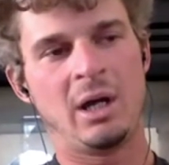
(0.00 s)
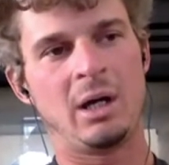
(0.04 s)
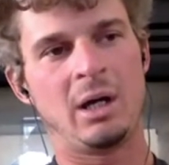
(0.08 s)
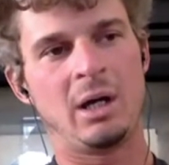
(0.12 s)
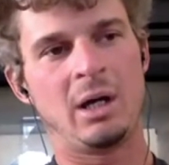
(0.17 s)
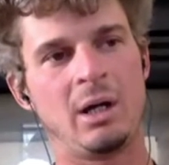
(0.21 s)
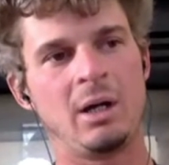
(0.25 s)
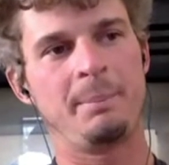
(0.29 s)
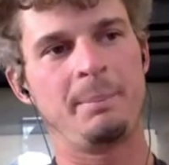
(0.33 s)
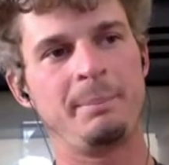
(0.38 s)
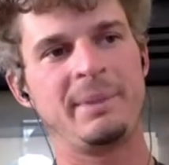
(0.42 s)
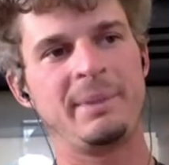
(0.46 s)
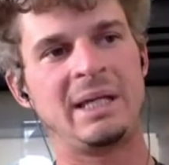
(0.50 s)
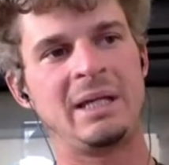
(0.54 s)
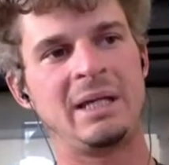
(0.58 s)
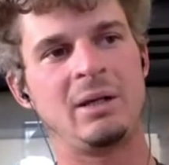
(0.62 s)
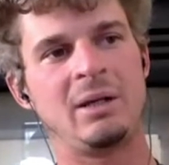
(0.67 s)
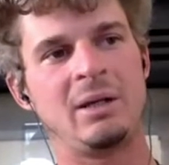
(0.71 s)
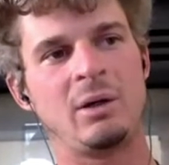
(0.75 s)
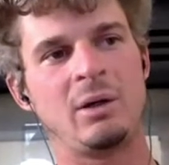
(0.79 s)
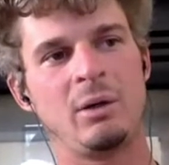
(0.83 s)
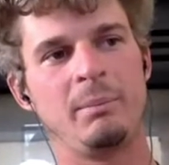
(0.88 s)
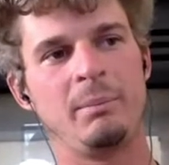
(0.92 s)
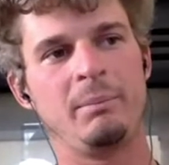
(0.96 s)

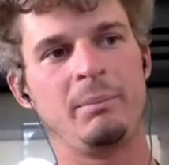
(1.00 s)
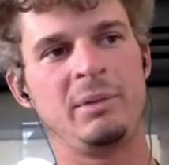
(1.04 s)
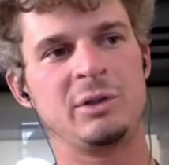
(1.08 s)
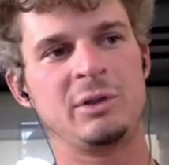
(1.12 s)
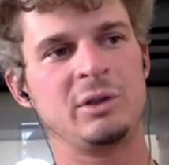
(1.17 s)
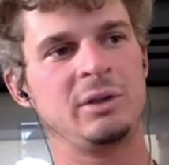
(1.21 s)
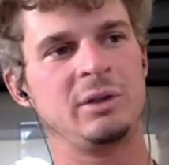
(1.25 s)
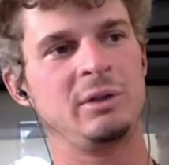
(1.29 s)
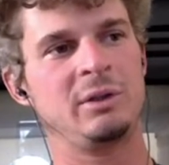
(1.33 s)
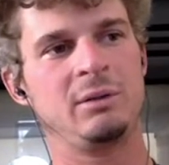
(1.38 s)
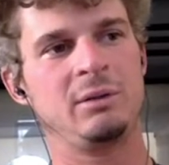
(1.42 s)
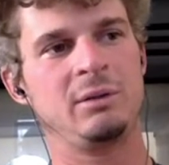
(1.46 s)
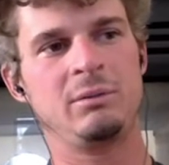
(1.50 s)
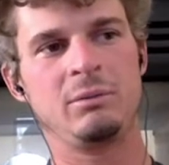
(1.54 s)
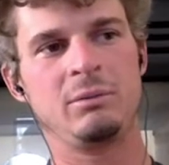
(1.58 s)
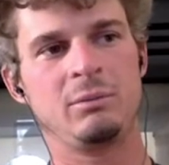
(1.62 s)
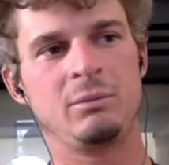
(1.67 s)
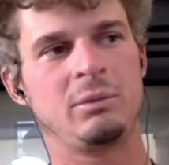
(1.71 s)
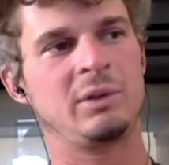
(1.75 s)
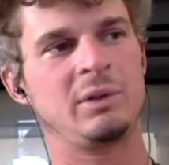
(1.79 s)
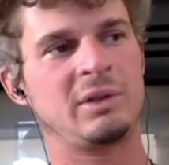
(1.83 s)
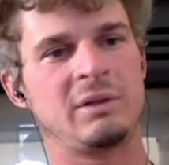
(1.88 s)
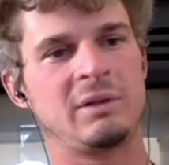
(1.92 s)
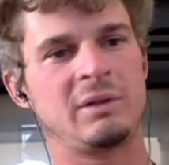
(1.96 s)
And our mission
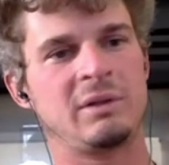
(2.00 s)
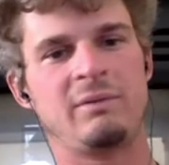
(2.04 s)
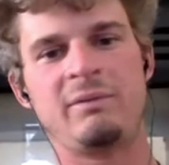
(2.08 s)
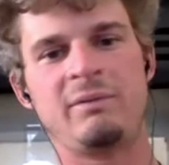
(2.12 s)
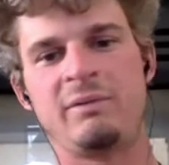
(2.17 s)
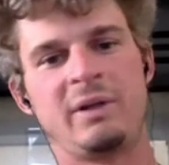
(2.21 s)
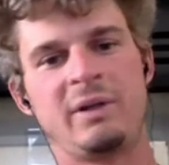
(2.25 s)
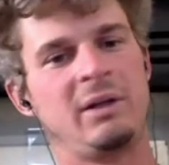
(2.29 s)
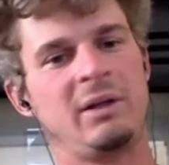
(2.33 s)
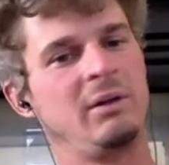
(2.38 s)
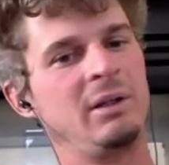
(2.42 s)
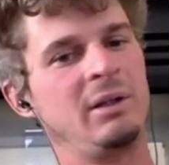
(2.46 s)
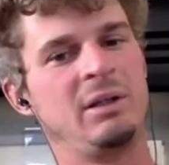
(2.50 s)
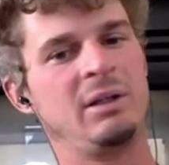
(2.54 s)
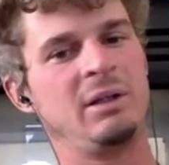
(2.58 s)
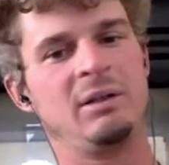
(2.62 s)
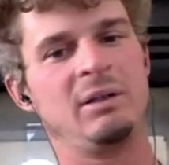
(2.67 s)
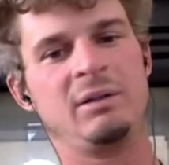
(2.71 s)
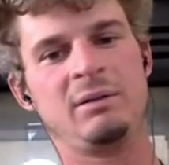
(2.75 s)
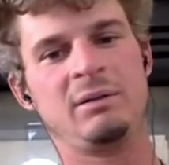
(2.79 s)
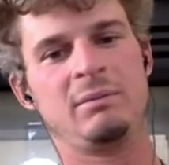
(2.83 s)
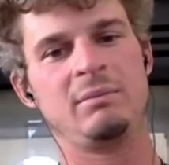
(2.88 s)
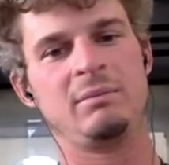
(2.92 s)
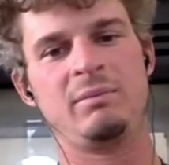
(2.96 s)
was a
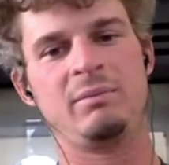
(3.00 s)
very,